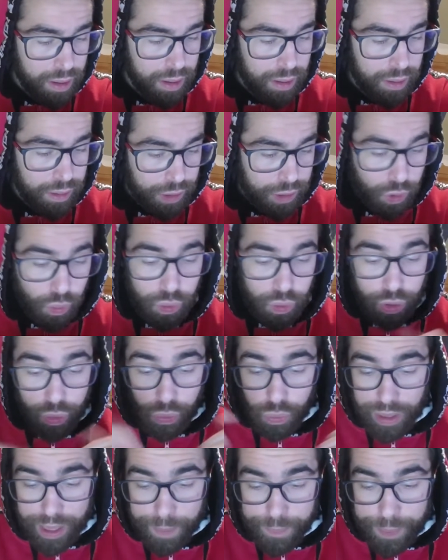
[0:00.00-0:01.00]
you,
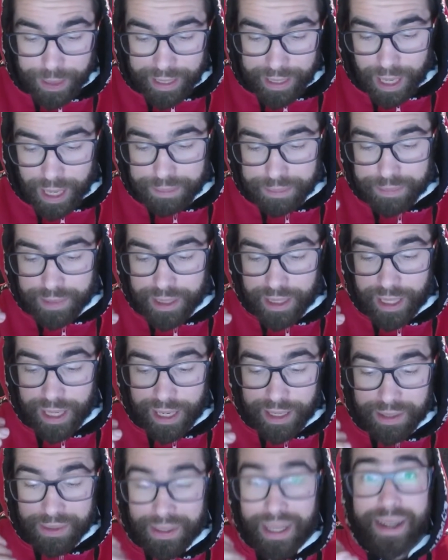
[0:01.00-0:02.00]
you're gonna become uh,
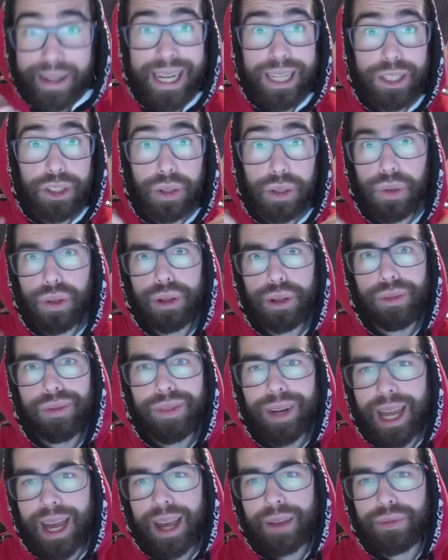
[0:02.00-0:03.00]
an eternal student of
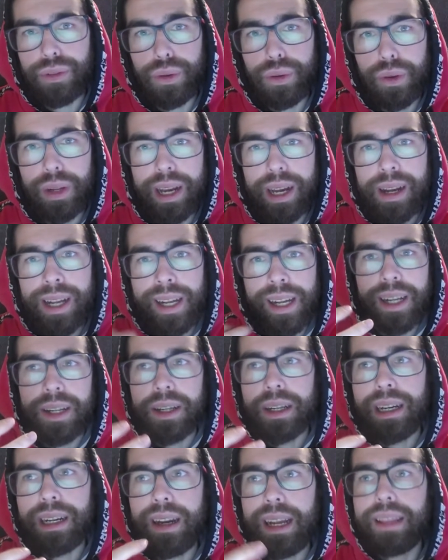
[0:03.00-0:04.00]
life. You're gonna
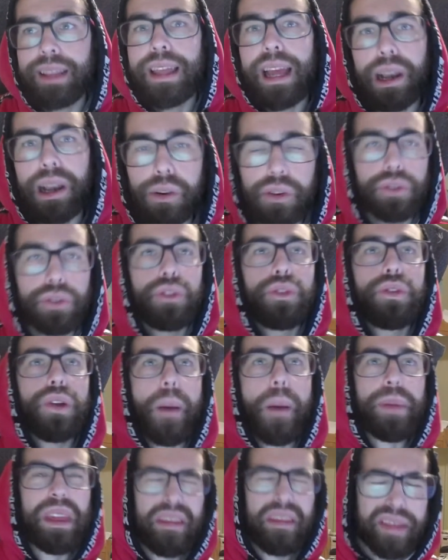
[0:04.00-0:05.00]
read a lot. You're
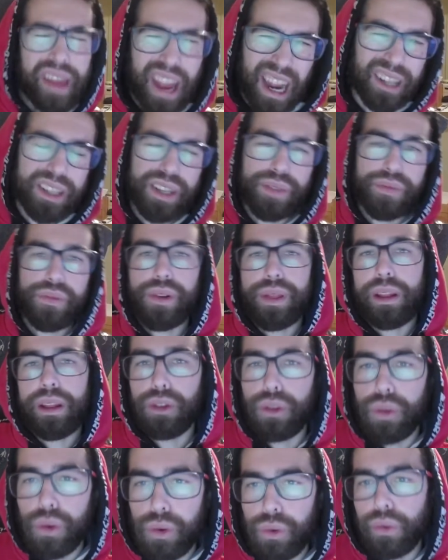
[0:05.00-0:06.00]
gonna be thirsty for the
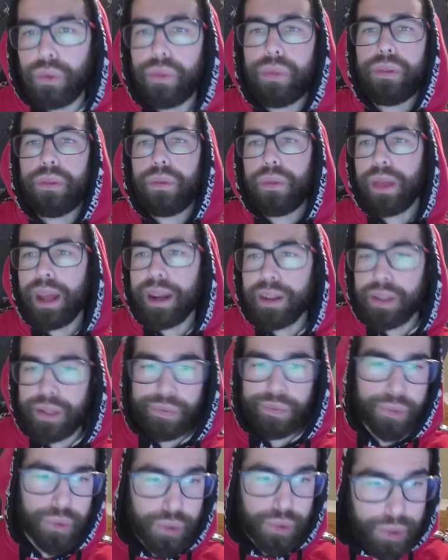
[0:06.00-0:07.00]
truth, thirsty
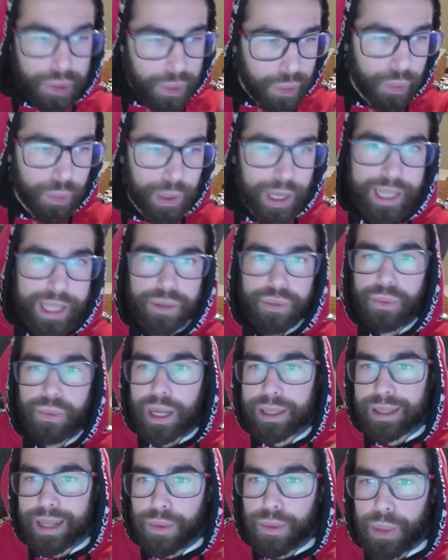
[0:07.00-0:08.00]
for knowledge.
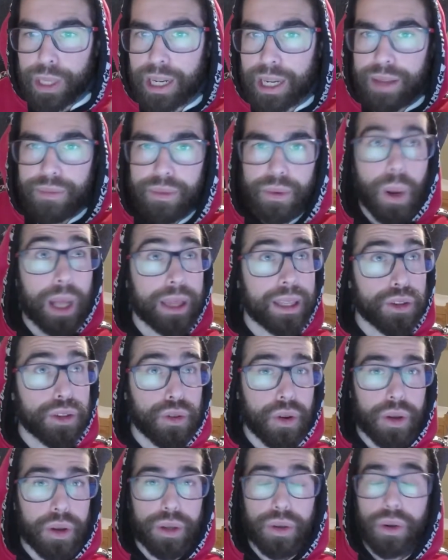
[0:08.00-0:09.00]
What are we living? What is
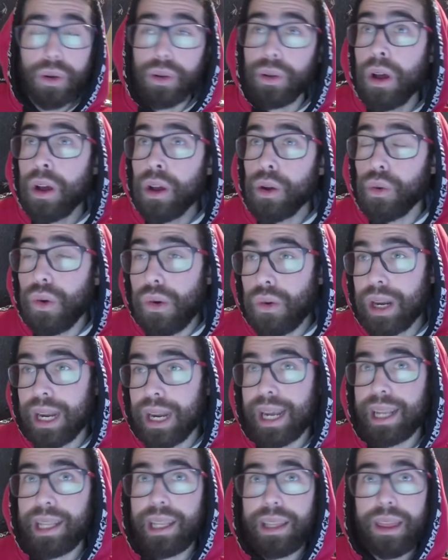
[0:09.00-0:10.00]
going on? Who
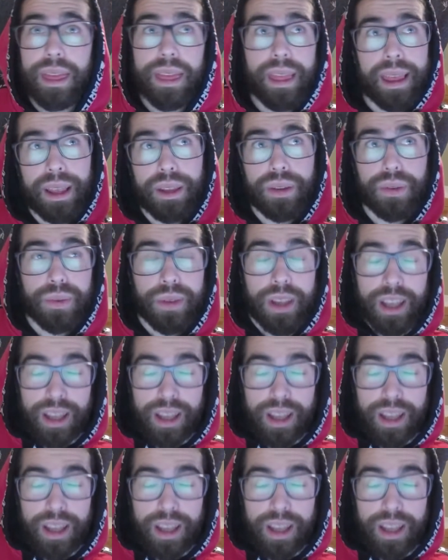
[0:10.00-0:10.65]
created this?